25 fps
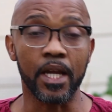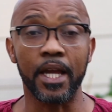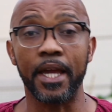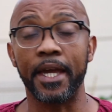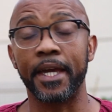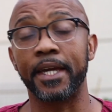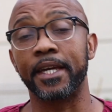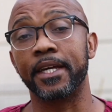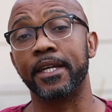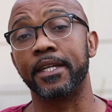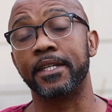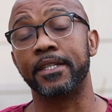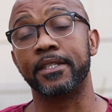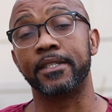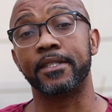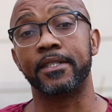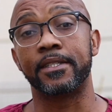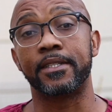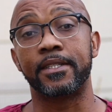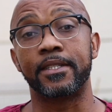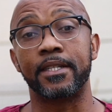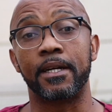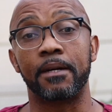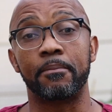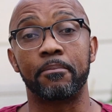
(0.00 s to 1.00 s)

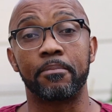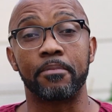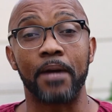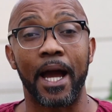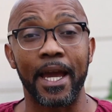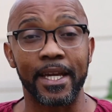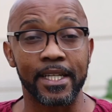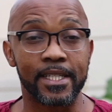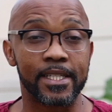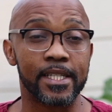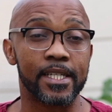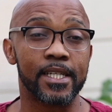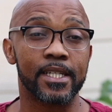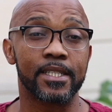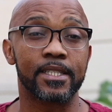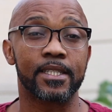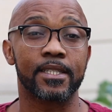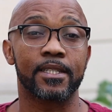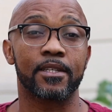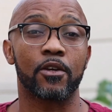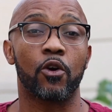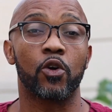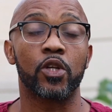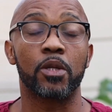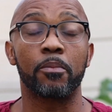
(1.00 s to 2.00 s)
And the
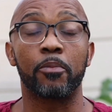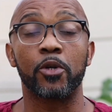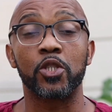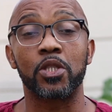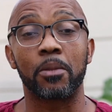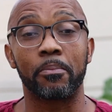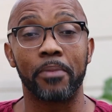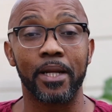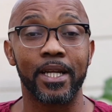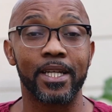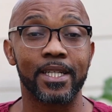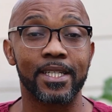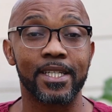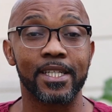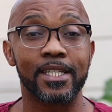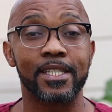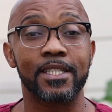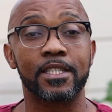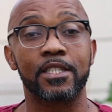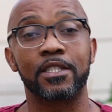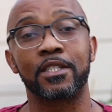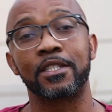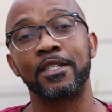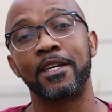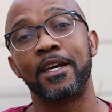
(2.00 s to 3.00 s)
ideas or the
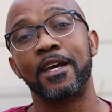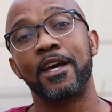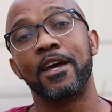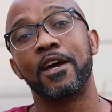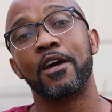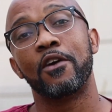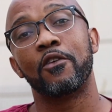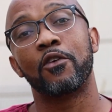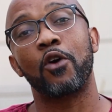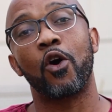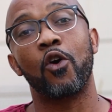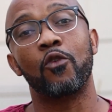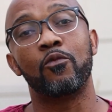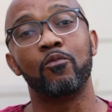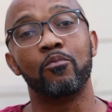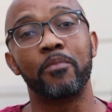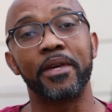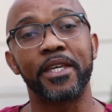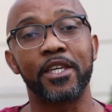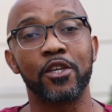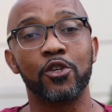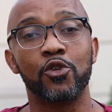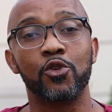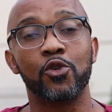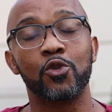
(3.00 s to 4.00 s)
possibilities of
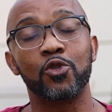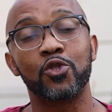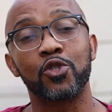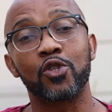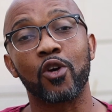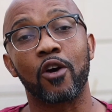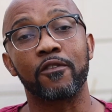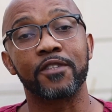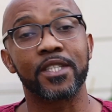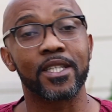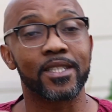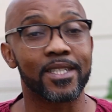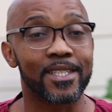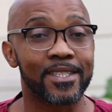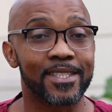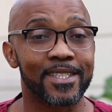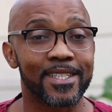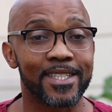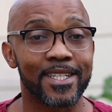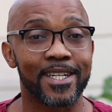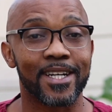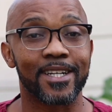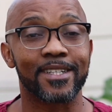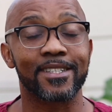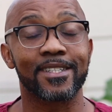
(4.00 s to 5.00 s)
making use of certain
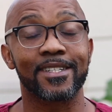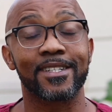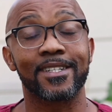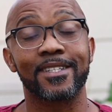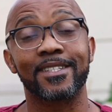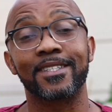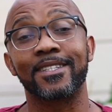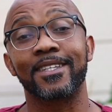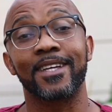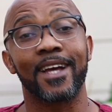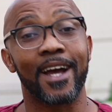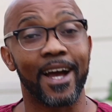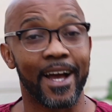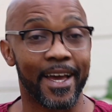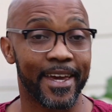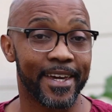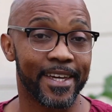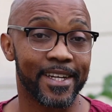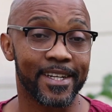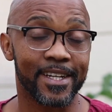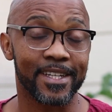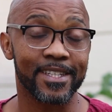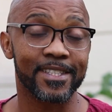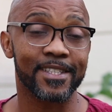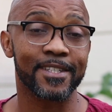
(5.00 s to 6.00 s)
structures are
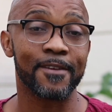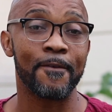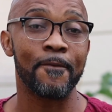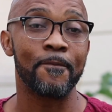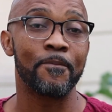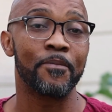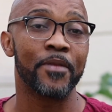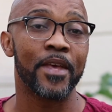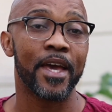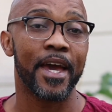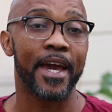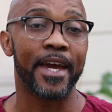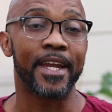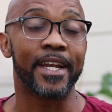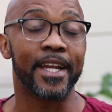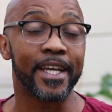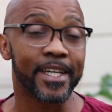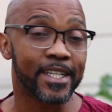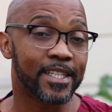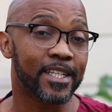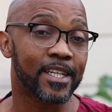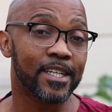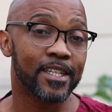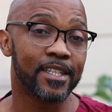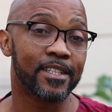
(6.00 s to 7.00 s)
endless. And
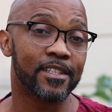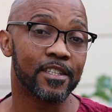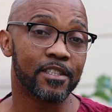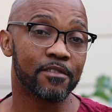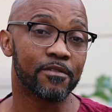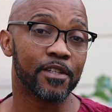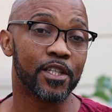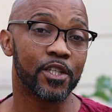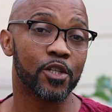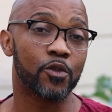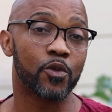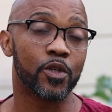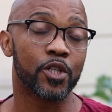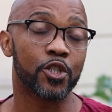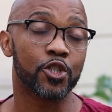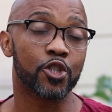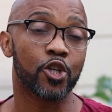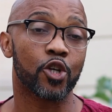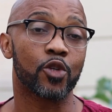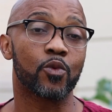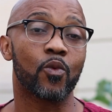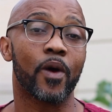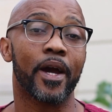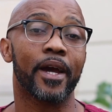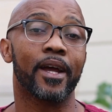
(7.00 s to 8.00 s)
later in this video, in a
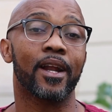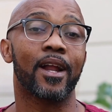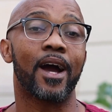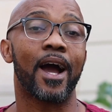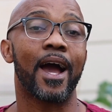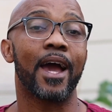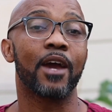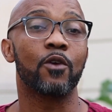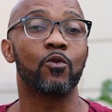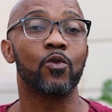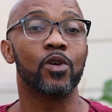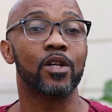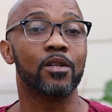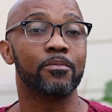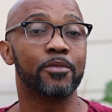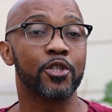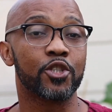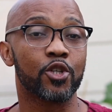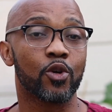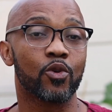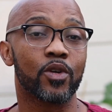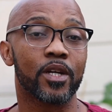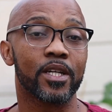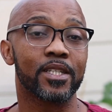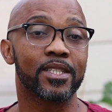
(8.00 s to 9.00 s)
short while, I will be
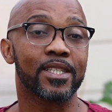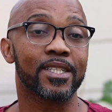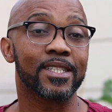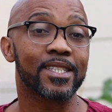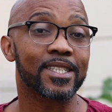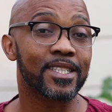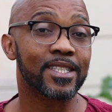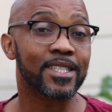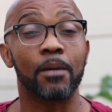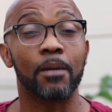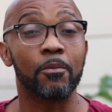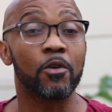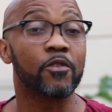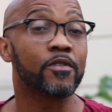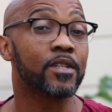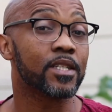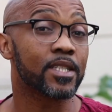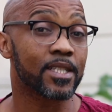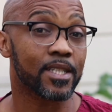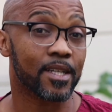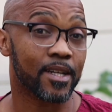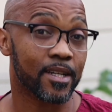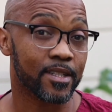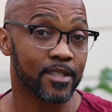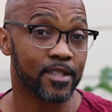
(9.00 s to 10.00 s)
showcasing some of the
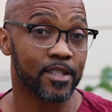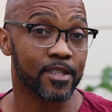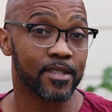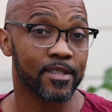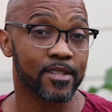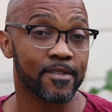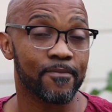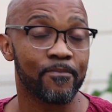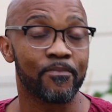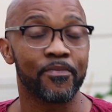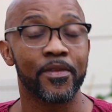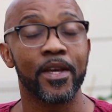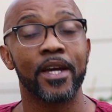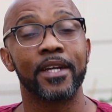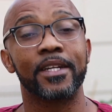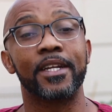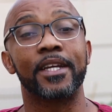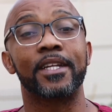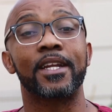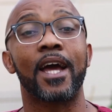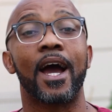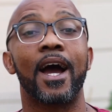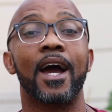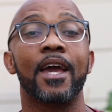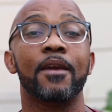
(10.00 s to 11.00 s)
structures
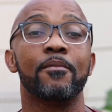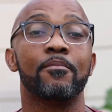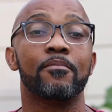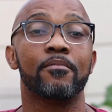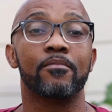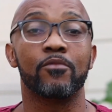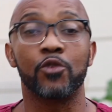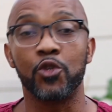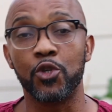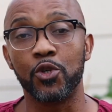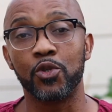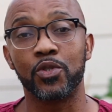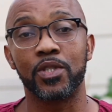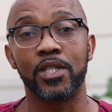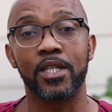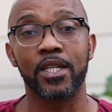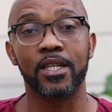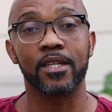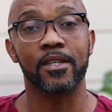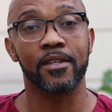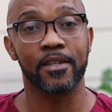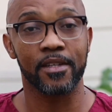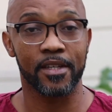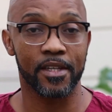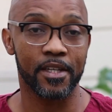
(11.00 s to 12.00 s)
that I'm
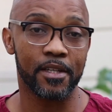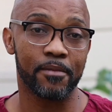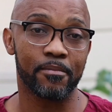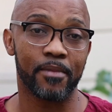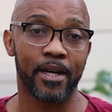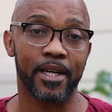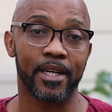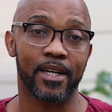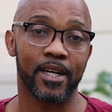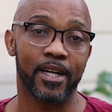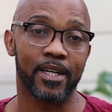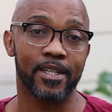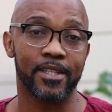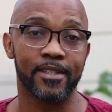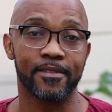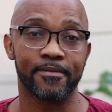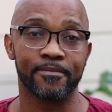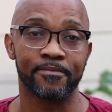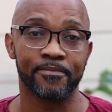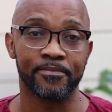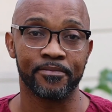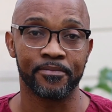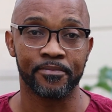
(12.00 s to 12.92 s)
using in my garden.